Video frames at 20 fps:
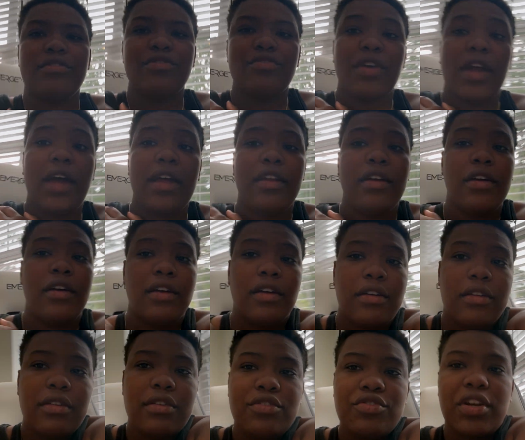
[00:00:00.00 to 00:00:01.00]
try
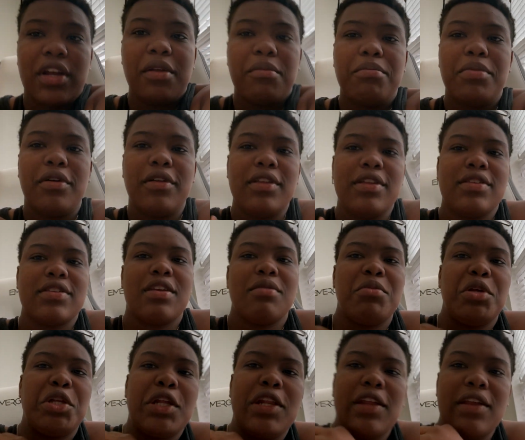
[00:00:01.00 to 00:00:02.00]
to build this
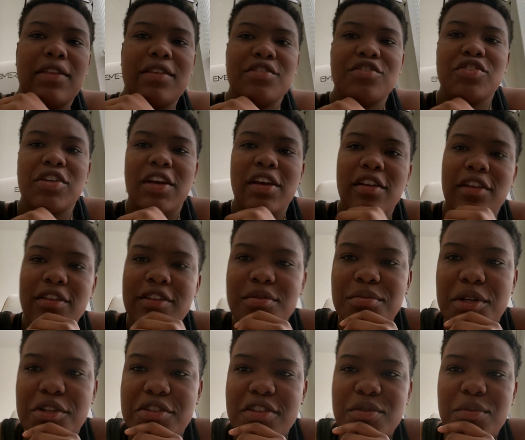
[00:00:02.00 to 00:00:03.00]
community and this channel as
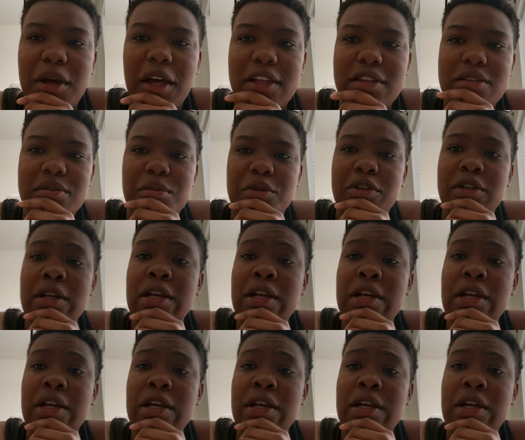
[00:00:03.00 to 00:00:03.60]
much as possible.